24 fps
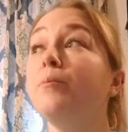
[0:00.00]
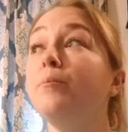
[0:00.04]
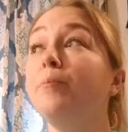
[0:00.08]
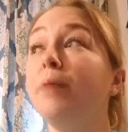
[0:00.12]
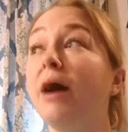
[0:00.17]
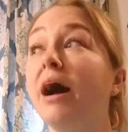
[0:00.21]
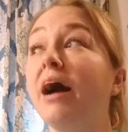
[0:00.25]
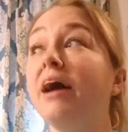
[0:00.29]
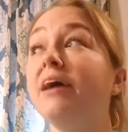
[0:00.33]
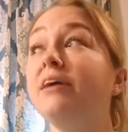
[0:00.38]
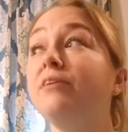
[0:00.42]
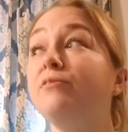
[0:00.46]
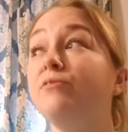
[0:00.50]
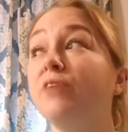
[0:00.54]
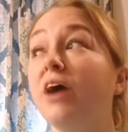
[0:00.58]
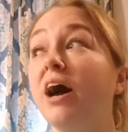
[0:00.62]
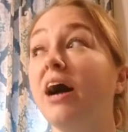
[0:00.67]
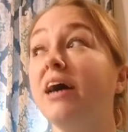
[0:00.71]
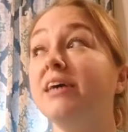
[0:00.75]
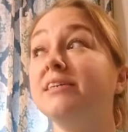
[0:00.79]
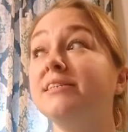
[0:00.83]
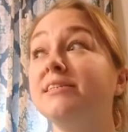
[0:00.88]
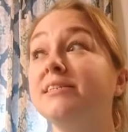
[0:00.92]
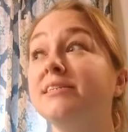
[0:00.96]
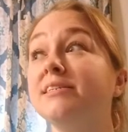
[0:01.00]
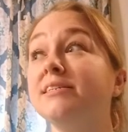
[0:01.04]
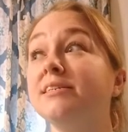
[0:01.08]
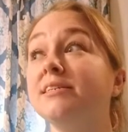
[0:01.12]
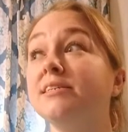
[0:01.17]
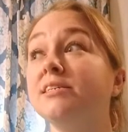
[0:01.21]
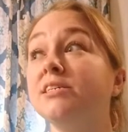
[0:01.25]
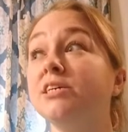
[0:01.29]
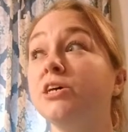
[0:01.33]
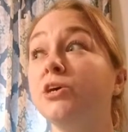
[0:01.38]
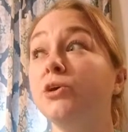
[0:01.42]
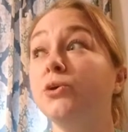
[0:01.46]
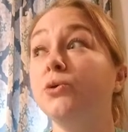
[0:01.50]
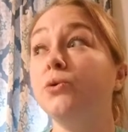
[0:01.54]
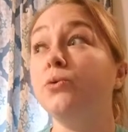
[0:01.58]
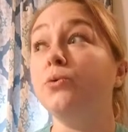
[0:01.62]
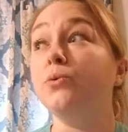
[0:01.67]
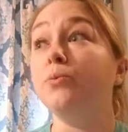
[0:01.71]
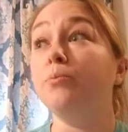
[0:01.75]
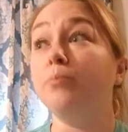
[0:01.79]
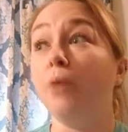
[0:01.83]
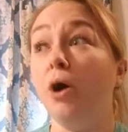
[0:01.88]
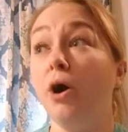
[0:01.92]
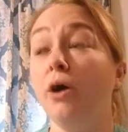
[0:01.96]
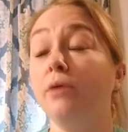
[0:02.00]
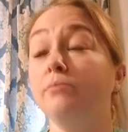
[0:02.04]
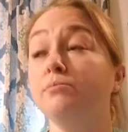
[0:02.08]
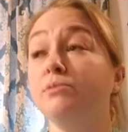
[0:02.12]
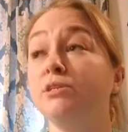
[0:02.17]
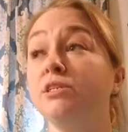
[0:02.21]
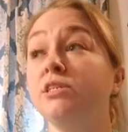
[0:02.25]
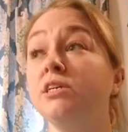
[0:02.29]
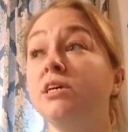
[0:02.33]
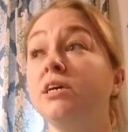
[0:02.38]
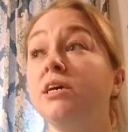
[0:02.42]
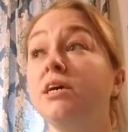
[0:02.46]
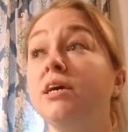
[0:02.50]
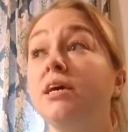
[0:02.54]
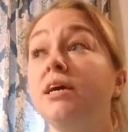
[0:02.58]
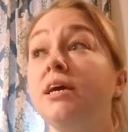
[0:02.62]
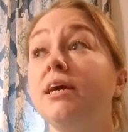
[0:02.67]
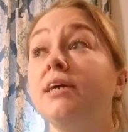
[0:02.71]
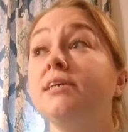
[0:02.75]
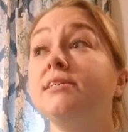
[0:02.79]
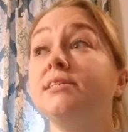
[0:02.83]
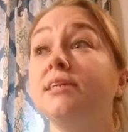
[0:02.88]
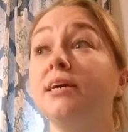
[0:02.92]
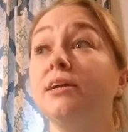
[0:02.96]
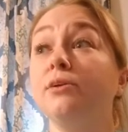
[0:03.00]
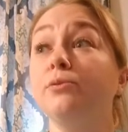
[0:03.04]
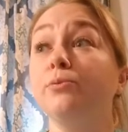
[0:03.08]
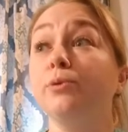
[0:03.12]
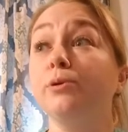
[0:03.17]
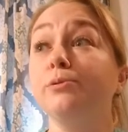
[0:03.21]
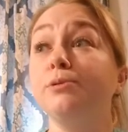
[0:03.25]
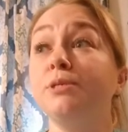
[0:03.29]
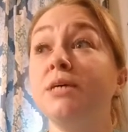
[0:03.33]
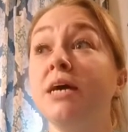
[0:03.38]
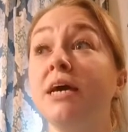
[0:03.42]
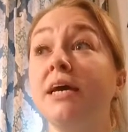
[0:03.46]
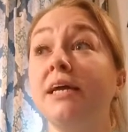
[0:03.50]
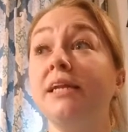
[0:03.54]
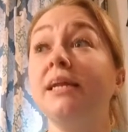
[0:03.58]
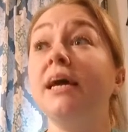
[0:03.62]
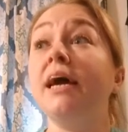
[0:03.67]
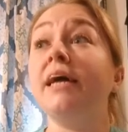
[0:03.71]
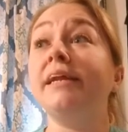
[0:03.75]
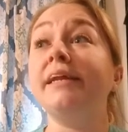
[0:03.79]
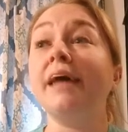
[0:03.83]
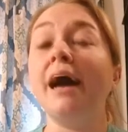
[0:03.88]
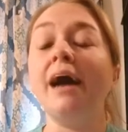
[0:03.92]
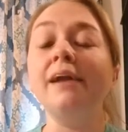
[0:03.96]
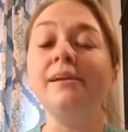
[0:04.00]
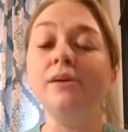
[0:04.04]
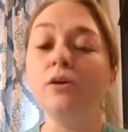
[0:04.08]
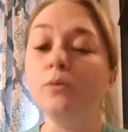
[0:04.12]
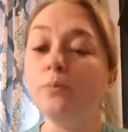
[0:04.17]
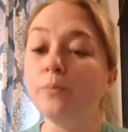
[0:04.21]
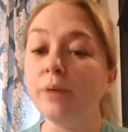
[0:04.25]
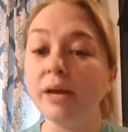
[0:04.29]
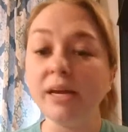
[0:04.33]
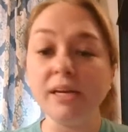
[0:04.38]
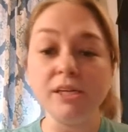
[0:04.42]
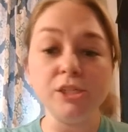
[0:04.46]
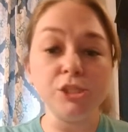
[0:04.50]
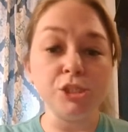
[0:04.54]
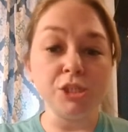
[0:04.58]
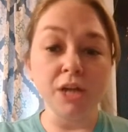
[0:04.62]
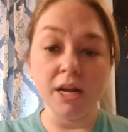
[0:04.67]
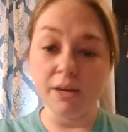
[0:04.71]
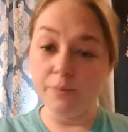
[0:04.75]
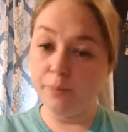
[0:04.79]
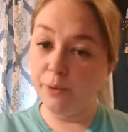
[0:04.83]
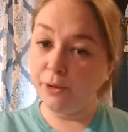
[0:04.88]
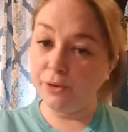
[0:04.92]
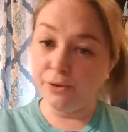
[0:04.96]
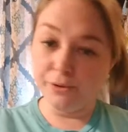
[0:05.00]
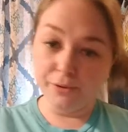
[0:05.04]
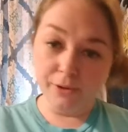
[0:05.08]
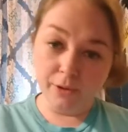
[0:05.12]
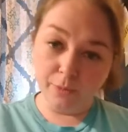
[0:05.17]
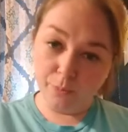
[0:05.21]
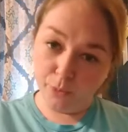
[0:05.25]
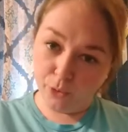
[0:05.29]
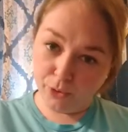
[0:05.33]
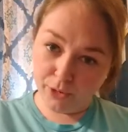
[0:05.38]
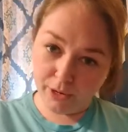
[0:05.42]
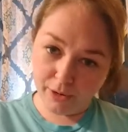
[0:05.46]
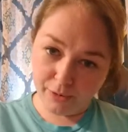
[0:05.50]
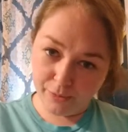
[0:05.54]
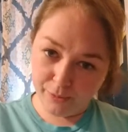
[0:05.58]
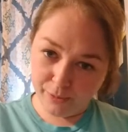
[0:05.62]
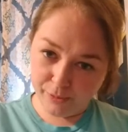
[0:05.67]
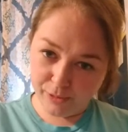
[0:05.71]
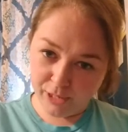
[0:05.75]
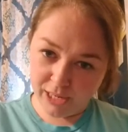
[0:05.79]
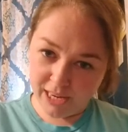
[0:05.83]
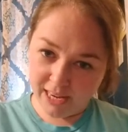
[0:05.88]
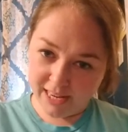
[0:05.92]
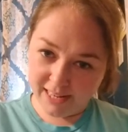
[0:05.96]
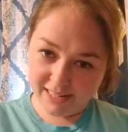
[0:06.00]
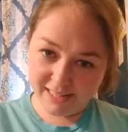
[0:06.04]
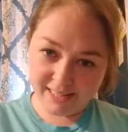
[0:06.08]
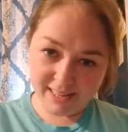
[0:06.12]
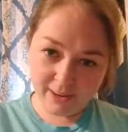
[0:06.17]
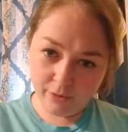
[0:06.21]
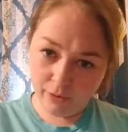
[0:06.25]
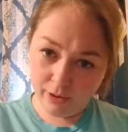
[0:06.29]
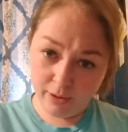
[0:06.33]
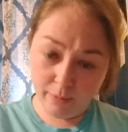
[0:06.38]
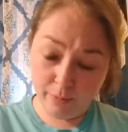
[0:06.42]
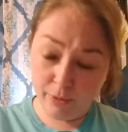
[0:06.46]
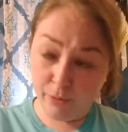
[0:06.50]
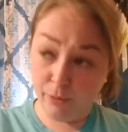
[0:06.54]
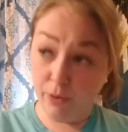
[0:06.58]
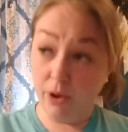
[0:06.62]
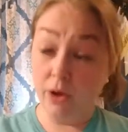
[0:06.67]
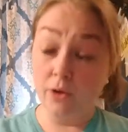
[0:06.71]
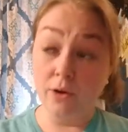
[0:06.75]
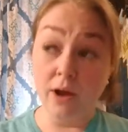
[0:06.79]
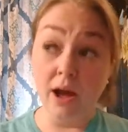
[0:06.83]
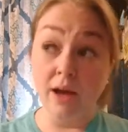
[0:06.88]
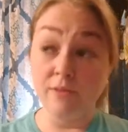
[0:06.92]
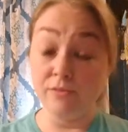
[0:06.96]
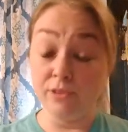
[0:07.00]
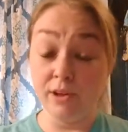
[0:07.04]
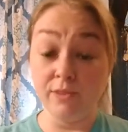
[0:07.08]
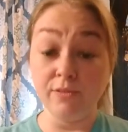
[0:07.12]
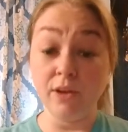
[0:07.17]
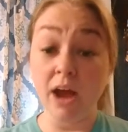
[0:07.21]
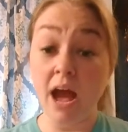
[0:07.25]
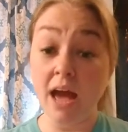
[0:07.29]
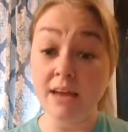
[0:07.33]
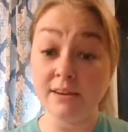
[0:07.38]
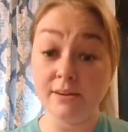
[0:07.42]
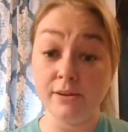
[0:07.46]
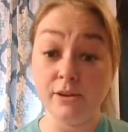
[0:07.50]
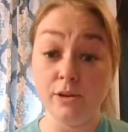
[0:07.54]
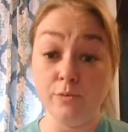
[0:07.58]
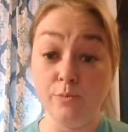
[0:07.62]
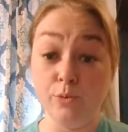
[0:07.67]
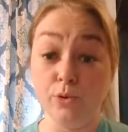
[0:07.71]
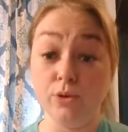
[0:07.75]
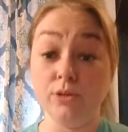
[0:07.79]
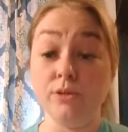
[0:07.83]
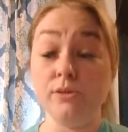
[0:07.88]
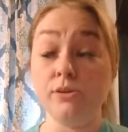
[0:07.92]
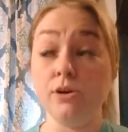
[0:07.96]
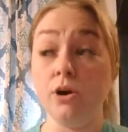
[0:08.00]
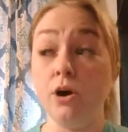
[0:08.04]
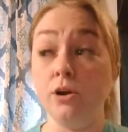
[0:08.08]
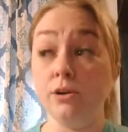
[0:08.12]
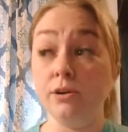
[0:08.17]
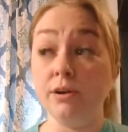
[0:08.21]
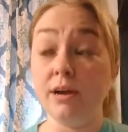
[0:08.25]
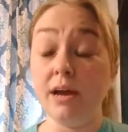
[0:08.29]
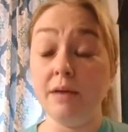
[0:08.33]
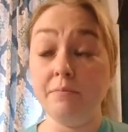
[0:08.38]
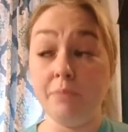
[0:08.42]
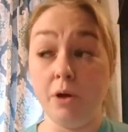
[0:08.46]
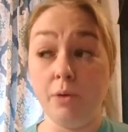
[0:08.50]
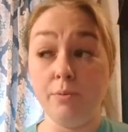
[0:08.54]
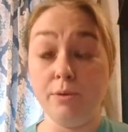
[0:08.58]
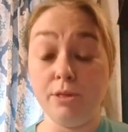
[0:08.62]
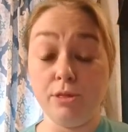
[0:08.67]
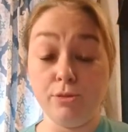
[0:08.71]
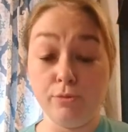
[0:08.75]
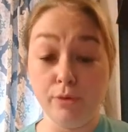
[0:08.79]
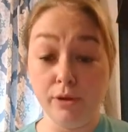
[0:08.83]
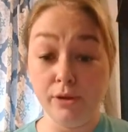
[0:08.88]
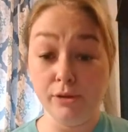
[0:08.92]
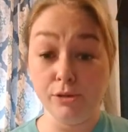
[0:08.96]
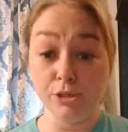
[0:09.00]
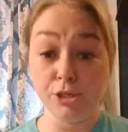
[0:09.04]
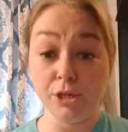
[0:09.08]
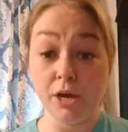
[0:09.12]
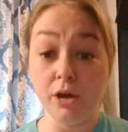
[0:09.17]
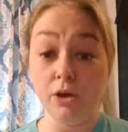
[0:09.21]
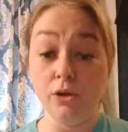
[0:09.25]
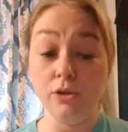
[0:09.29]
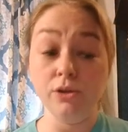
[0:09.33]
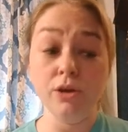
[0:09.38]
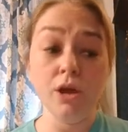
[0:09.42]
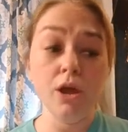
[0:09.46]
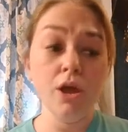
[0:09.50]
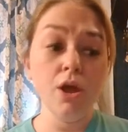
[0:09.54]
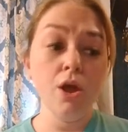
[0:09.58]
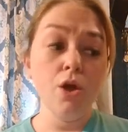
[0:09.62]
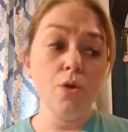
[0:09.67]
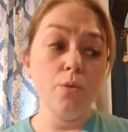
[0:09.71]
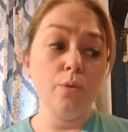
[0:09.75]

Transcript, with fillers: my advice to moms is get a routine. And I don't mean try to put your newborn on a routine. Don't get me wrong. I've never had a newborn. Connor came home at three years old.